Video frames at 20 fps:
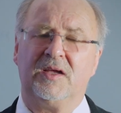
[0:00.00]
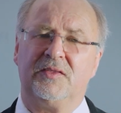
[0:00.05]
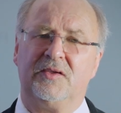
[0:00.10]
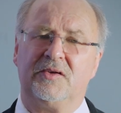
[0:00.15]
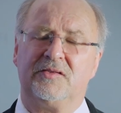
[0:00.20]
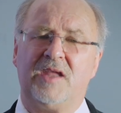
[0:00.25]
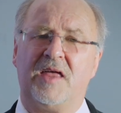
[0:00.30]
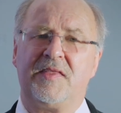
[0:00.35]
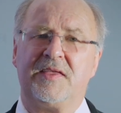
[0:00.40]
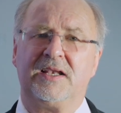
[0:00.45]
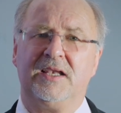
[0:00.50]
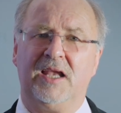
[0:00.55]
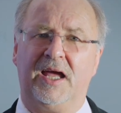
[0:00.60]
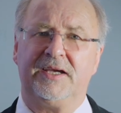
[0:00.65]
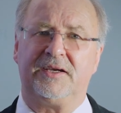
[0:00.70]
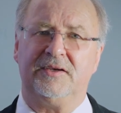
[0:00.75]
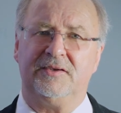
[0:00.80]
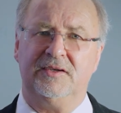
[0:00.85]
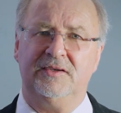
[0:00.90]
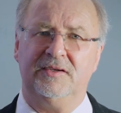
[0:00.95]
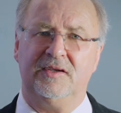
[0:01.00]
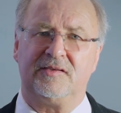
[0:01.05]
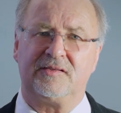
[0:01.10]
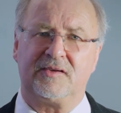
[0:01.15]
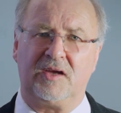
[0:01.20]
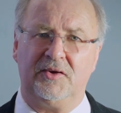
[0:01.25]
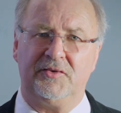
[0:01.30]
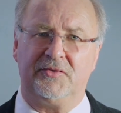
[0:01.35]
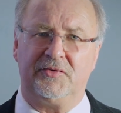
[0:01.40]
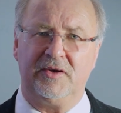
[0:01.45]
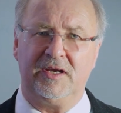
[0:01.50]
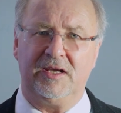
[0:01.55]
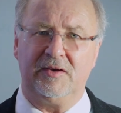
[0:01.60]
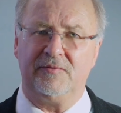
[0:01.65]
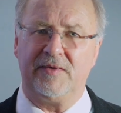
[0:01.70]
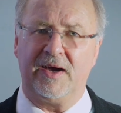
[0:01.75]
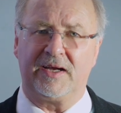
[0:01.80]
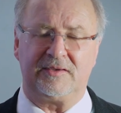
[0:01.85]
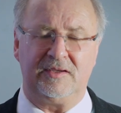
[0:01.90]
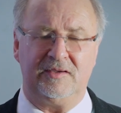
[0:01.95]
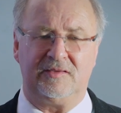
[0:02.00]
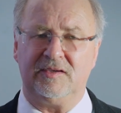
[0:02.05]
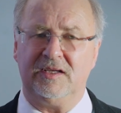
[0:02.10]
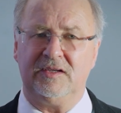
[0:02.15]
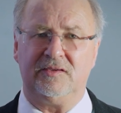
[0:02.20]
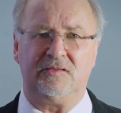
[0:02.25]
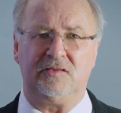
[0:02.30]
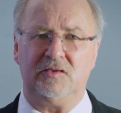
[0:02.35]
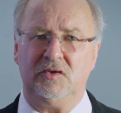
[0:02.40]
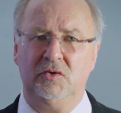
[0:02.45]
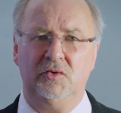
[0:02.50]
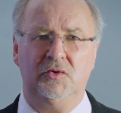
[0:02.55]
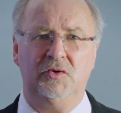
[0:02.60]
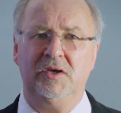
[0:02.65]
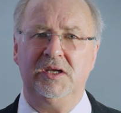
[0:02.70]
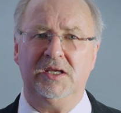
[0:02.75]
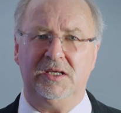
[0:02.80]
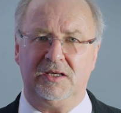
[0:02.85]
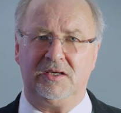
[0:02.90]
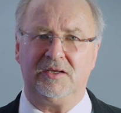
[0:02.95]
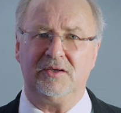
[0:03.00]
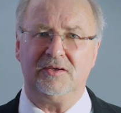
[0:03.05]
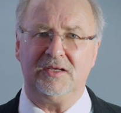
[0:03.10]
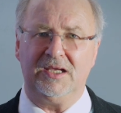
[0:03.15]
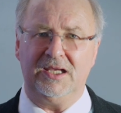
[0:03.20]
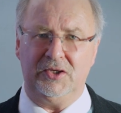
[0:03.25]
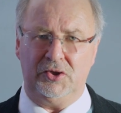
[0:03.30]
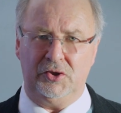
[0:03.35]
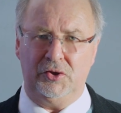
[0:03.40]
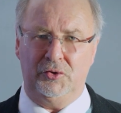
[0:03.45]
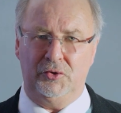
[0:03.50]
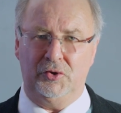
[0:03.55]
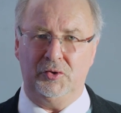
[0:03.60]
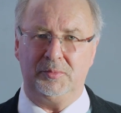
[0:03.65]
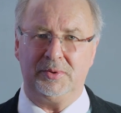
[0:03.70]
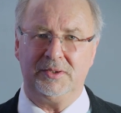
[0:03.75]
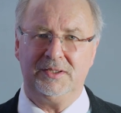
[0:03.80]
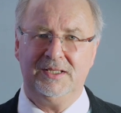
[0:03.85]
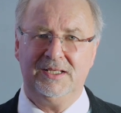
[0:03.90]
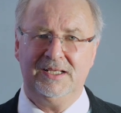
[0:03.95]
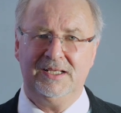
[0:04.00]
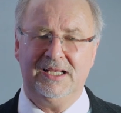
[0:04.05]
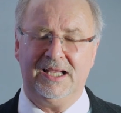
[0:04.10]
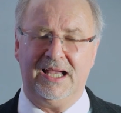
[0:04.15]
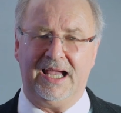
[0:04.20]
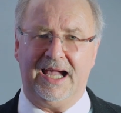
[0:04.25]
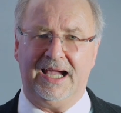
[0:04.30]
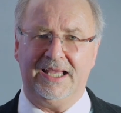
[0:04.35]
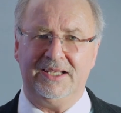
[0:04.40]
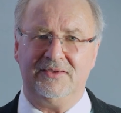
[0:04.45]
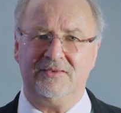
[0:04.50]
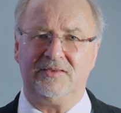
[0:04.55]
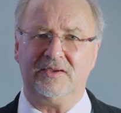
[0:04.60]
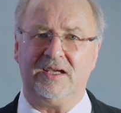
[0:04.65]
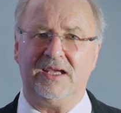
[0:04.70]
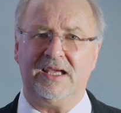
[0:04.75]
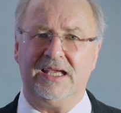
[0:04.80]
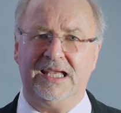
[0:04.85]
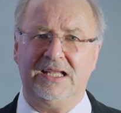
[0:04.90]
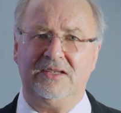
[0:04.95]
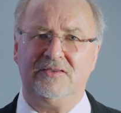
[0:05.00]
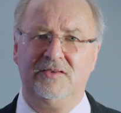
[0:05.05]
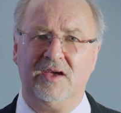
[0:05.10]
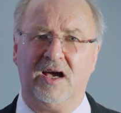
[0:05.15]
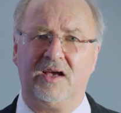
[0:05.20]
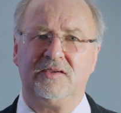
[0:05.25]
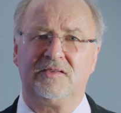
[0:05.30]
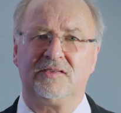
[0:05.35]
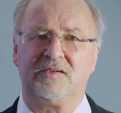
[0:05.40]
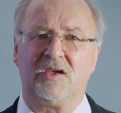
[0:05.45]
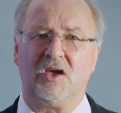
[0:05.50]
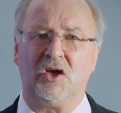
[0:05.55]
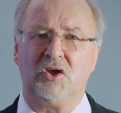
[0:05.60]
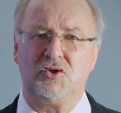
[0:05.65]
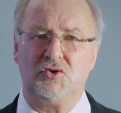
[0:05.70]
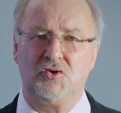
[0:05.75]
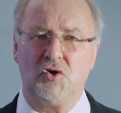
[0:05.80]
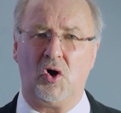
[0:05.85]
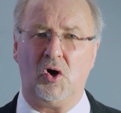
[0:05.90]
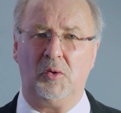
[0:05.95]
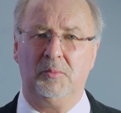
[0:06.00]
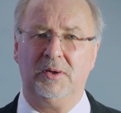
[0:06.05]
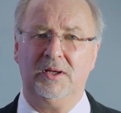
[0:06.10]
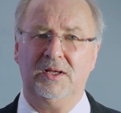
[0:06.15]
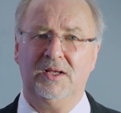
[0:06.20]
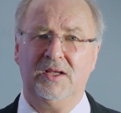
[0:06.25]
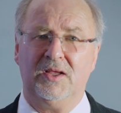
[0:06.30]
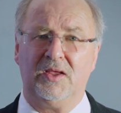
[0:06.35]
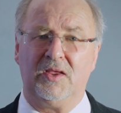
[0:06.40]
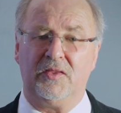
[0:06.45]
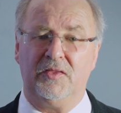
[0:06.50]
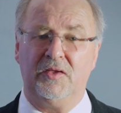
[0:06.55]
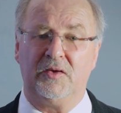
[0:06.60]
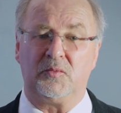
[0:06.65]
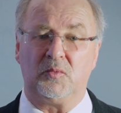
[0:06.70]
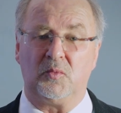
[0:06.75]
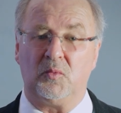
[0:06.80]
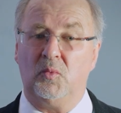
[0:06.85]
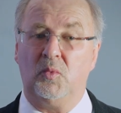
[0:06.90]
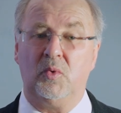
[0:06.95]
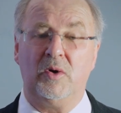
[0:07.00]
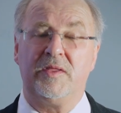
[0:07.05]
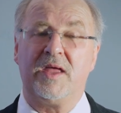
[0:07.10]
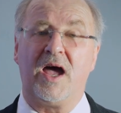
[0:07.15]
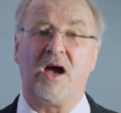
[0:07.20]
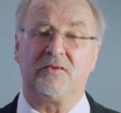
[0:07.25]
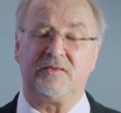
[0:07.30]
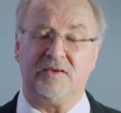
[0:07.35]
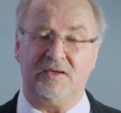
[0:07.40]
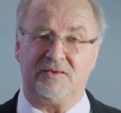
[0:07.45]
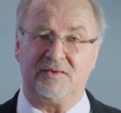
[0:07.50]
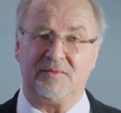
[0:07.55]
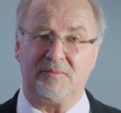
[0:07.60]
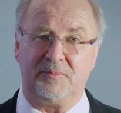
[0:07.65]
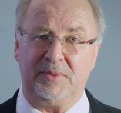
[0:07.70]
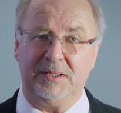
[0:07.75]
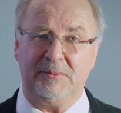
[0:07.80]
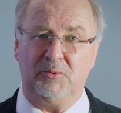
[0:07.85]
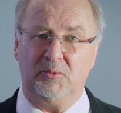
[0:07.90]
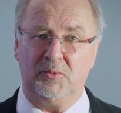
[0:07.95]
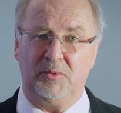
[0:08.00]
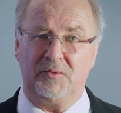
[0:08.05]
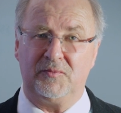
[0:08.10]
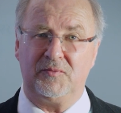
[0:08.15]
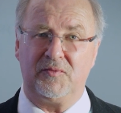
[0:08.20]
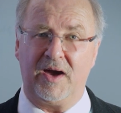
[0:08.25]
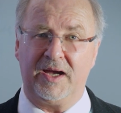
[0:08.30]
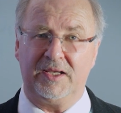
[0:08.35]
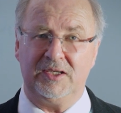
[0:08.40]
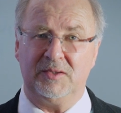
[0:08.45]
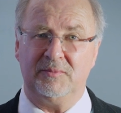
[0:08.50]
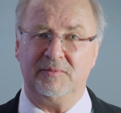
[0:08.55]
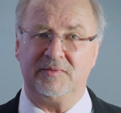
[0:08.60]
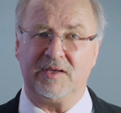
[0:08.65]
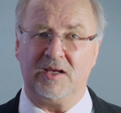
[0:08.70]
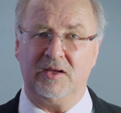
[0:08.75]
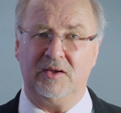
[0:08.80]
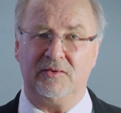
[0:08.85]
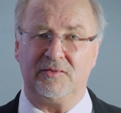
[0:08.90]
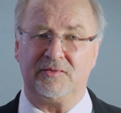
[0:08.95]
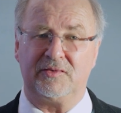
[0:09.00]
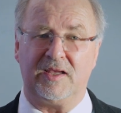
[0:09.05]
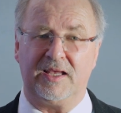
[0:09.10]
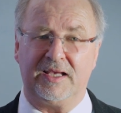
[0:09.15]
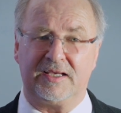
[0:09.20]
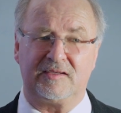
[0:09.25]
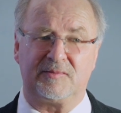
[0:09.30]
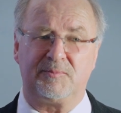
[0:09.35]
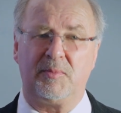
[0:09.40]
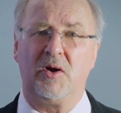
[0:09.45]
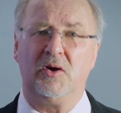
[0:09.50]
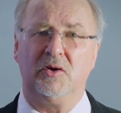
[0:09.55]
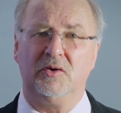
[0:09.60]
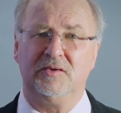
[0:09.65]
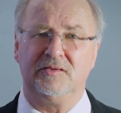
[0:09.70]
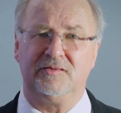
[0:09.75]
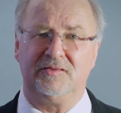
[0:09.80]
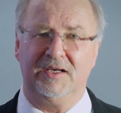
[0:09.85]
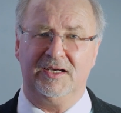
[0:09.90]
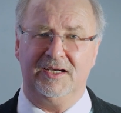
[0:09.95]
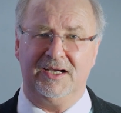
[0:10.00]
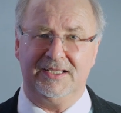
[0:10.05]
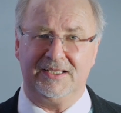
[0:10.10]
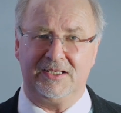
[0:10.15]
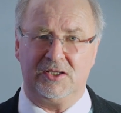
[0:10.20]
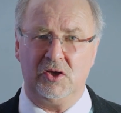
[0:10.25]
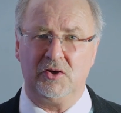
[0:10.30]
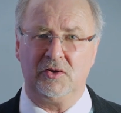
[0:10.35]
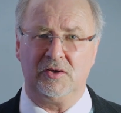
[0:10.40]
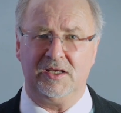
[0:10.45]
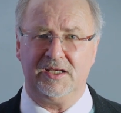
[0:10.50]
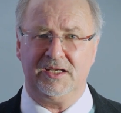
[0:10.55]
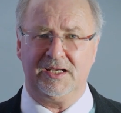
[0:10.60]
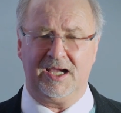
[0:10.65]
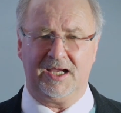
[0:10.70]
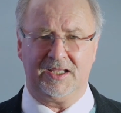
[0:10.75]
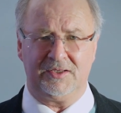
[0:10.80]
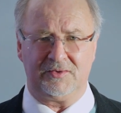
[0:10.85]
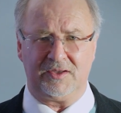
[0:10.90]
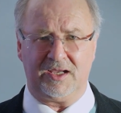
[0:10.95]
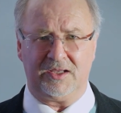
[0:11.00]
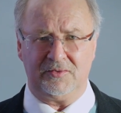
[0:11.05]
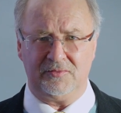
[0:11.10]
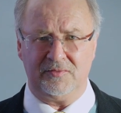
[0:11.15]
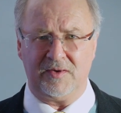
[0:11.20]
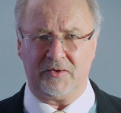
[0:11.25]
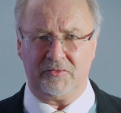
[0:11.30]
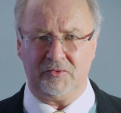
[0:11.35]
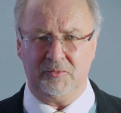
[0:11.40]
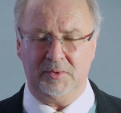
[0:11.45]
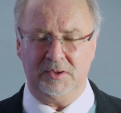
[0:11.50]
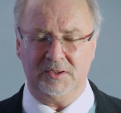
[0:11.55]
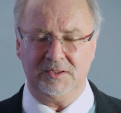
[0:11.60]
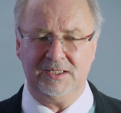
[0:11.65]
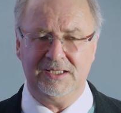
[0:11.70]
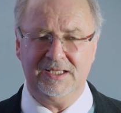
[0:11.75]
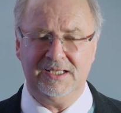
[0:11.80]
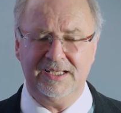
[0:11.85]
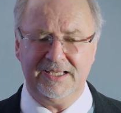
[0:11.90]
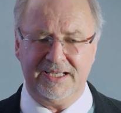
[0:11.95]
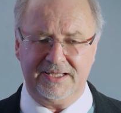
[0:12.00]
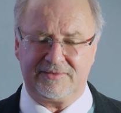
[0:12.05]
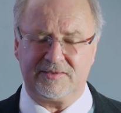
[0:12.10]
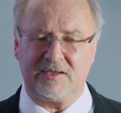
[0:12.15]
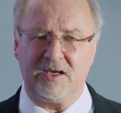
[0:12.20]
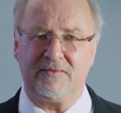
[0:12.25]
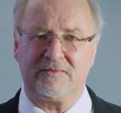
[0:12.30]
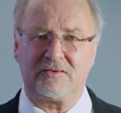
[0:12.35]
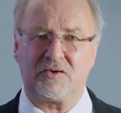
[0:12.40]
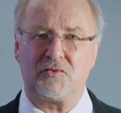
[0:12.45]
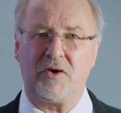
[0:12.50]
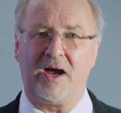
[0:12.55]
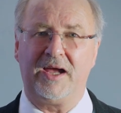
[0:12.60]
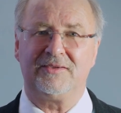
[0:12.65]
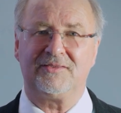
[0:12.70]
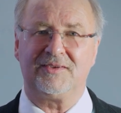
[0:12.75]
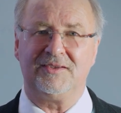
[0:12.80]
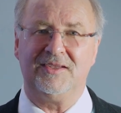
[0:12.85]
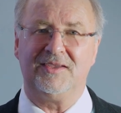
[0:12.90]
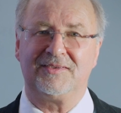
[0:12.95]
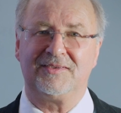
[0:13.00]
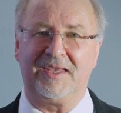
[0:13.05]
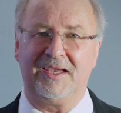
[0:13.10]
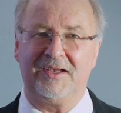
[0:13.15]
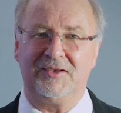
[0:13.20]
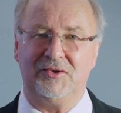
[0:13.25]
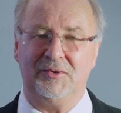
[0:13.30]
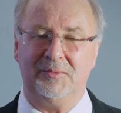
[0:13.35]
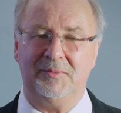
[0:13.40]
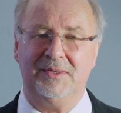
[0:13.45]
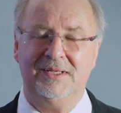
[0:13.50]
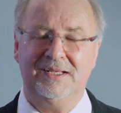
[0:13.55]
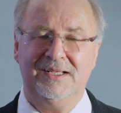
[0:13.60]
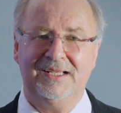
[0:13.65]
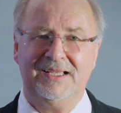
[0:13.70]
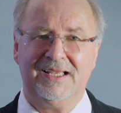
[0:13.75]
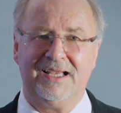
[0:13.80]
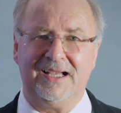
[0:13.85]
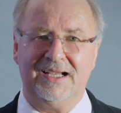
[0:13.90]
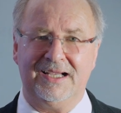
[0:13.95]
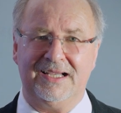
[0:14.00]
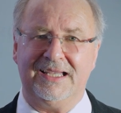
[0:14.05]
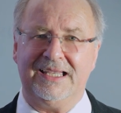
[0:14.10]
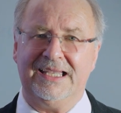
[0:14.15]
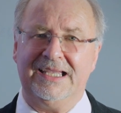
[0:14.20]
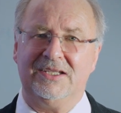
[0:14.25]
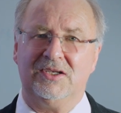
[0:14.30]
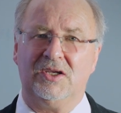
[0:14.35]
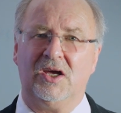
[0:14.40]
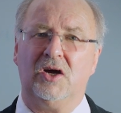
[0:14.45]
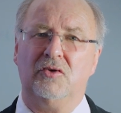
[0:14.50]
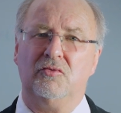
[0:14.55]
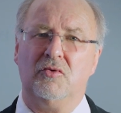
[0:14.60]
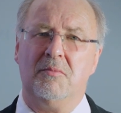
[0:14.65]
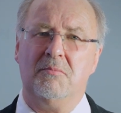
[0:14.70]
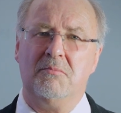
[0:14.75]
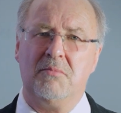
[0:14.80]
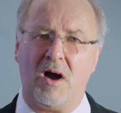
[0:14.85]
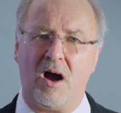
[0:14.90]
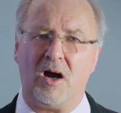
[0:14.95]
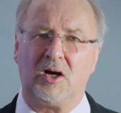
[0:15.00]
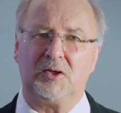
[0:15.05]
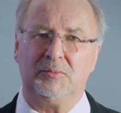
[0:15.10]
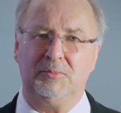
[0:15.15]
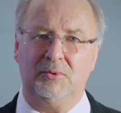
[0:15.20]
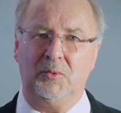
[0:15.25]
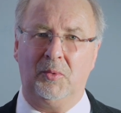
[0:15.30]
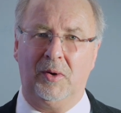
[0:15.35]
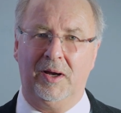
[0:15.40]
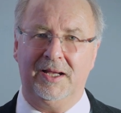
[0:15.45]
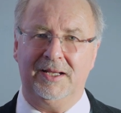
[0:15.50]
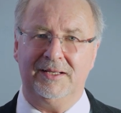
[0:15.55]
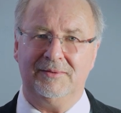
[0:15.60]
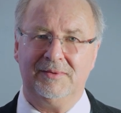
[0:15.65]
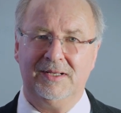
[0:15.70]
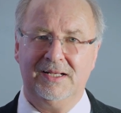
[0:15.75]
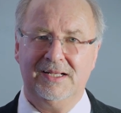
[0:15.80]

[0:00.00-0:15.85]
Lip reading: There's nothing like it in this country. In fact, it's unique in Europe. And it does a job that without it, people would find themselves exposed and lonely and vulnerable. It serves Christ and kingdom in a remarkable way.